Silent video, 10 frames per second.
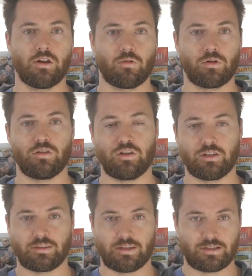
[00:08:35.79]
Or do you
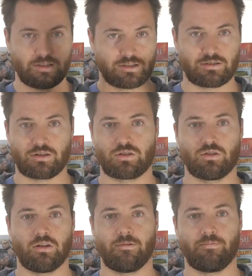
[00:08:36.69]
think that this is just
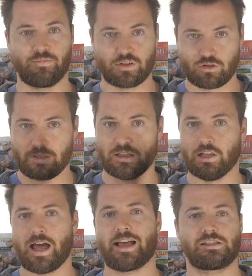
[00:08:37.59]
this will be the
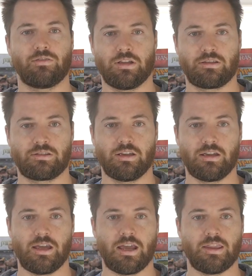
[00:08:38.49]
last of it
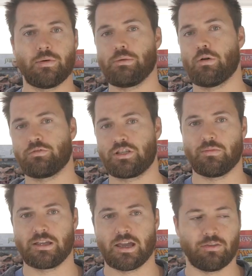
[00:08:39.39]
and then we won't see
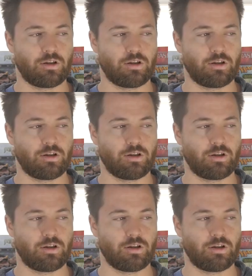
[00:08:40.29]
them again?